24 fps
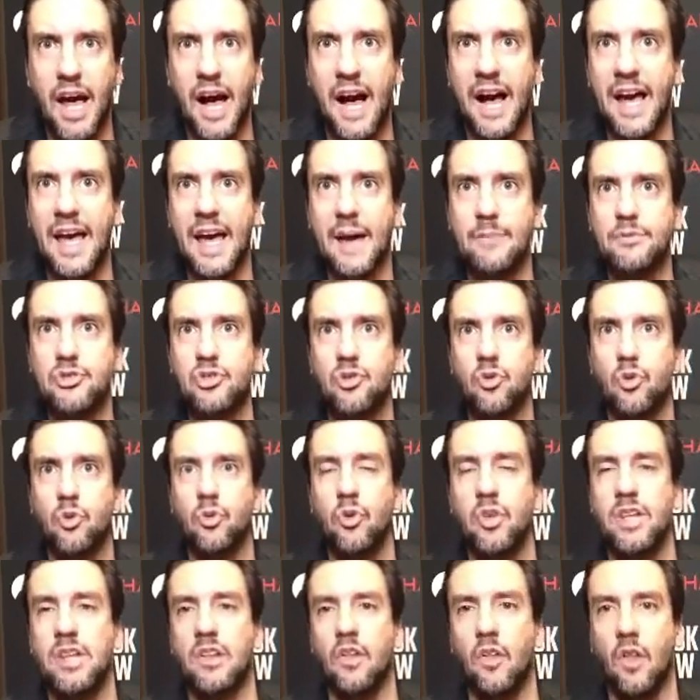I
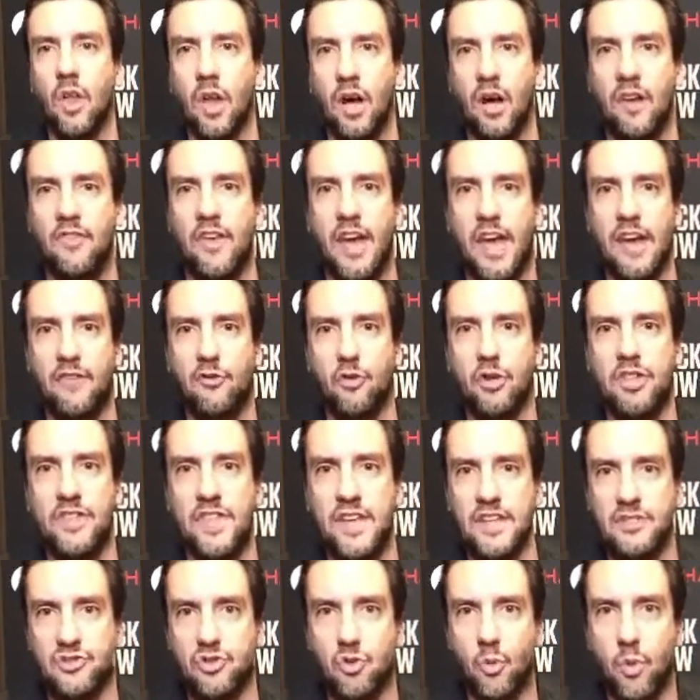absolutely love
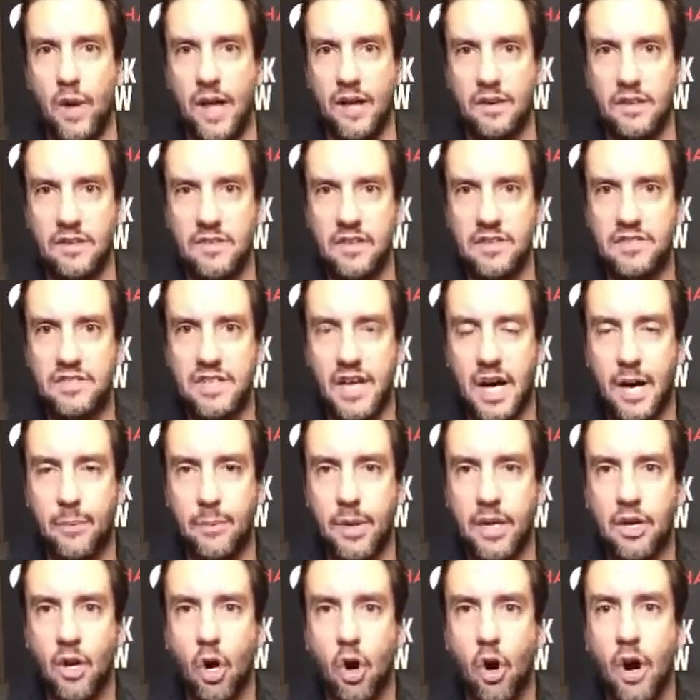everything surrounding this
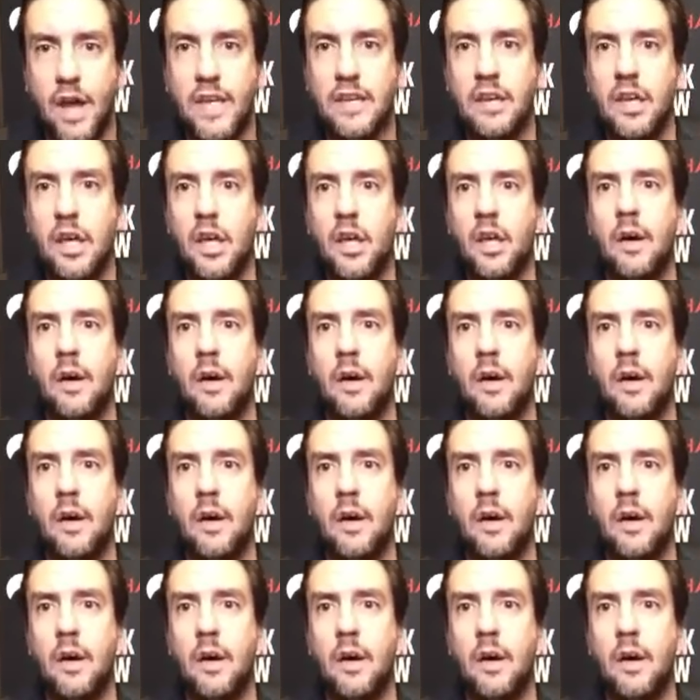topic. All right.